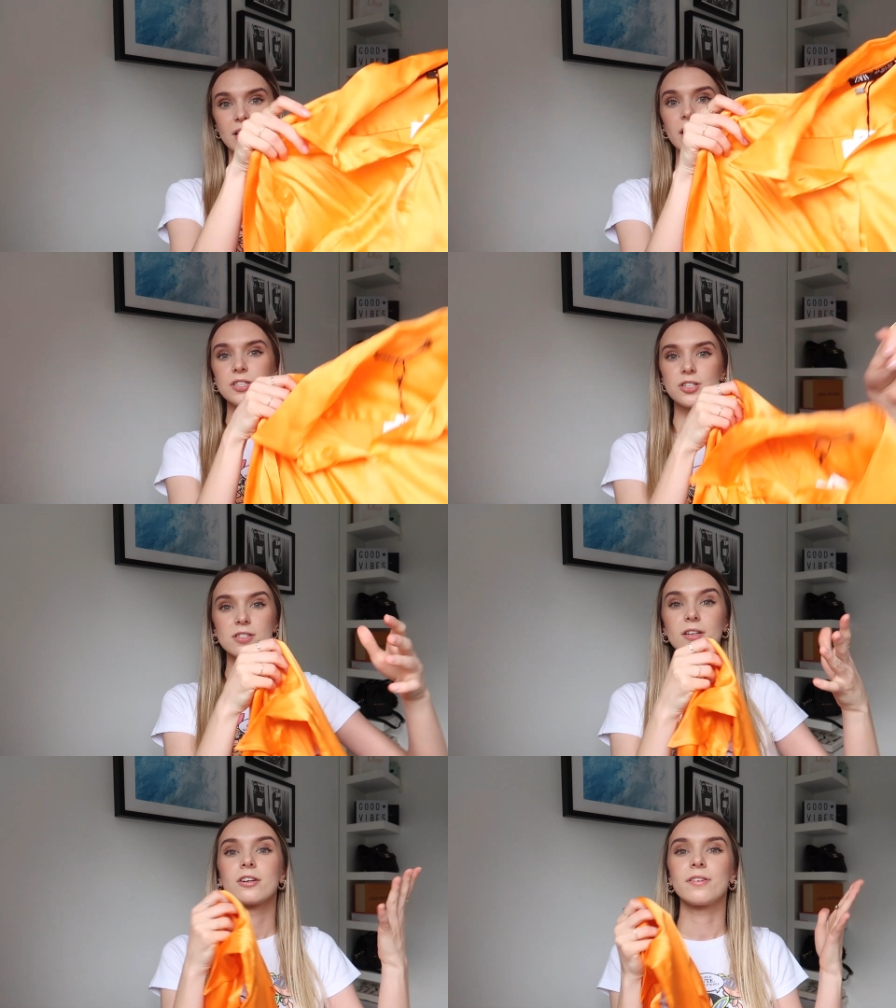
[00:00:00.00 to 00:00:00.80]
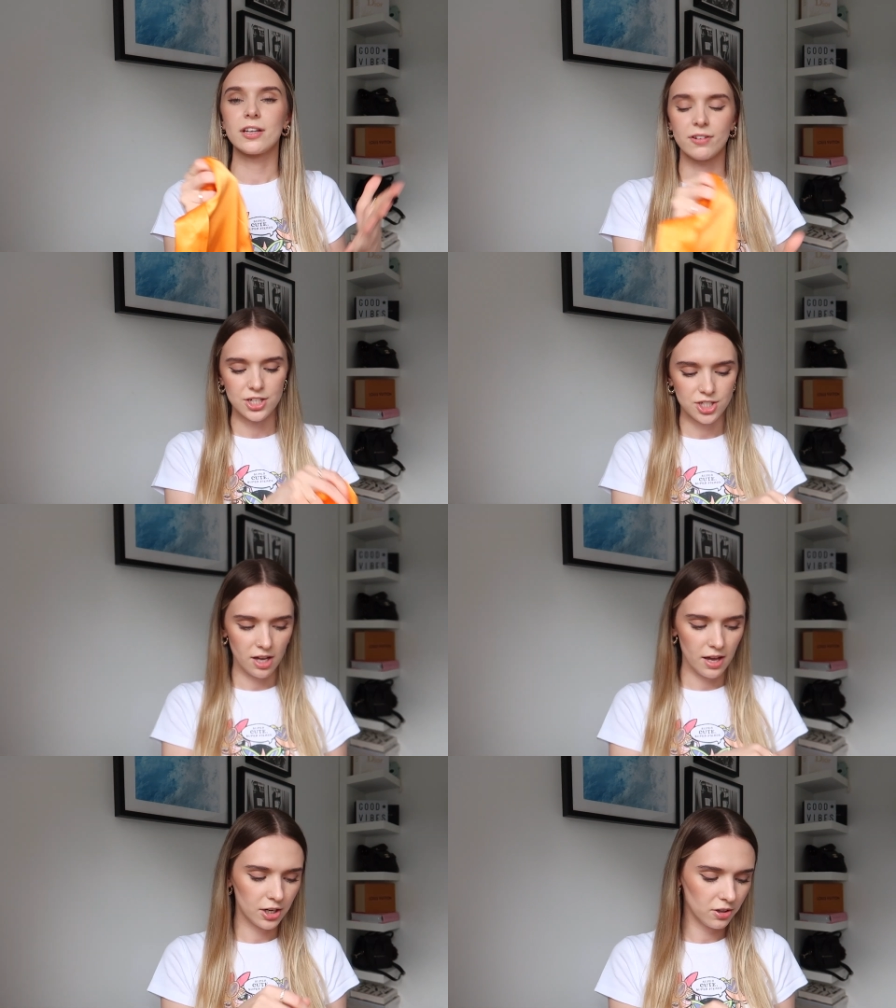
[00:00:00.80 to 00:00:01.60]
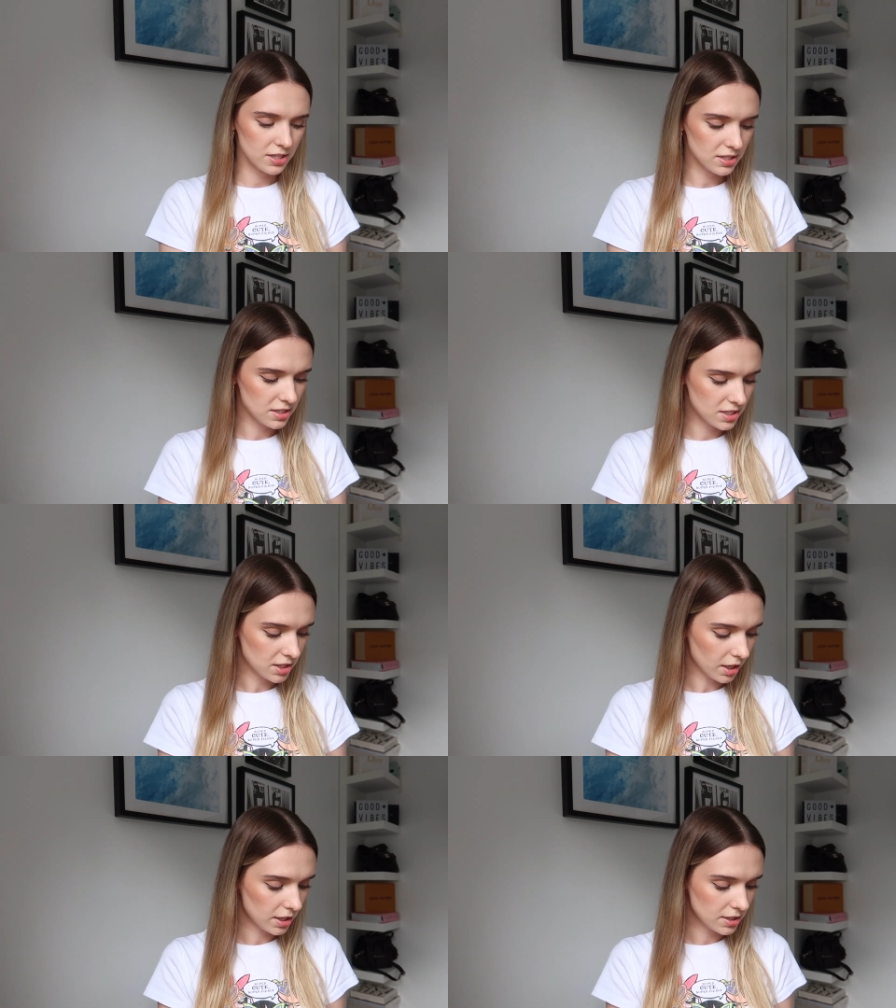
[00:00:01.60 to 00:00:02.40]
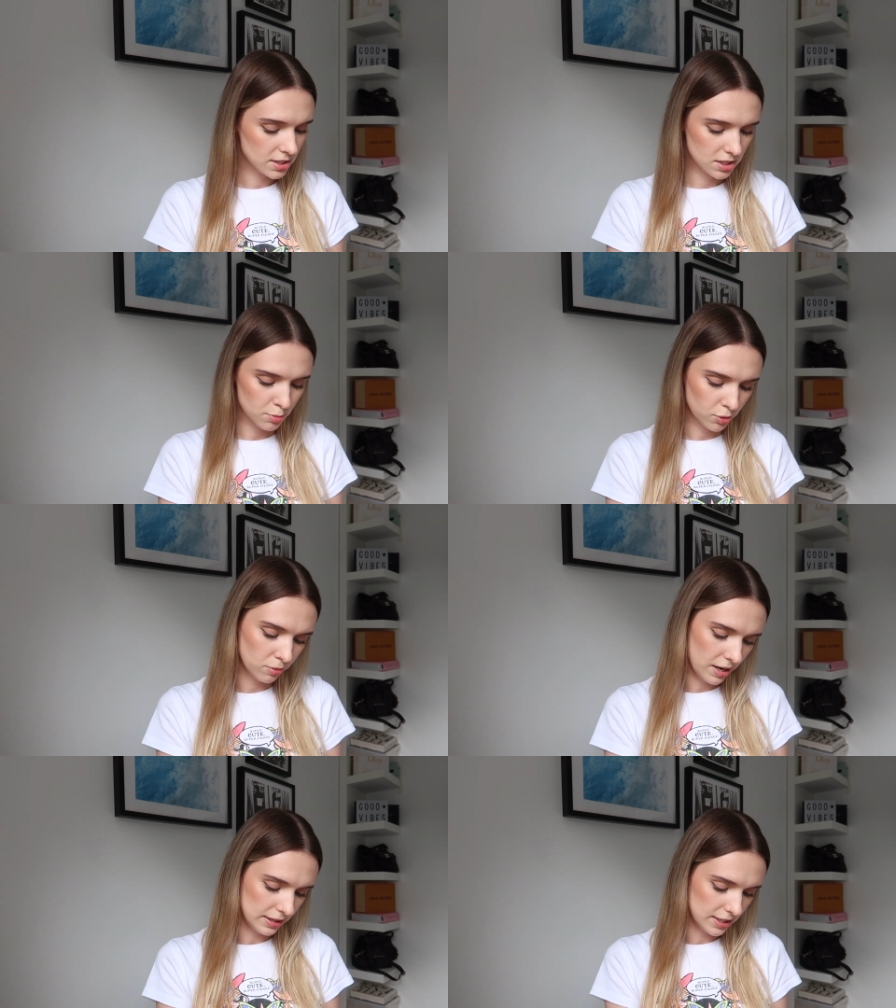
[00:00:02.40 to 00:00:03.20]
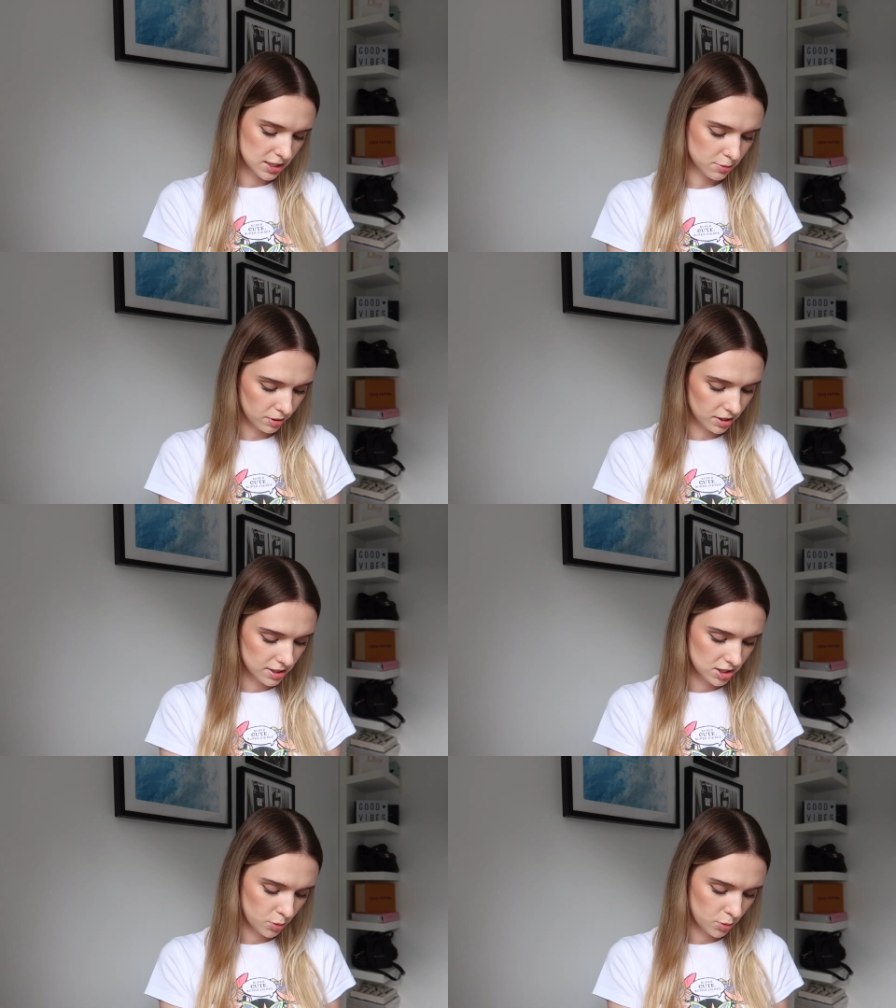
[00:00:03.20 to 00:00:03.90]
It's just a great, great shirt. I got this in the size small and this was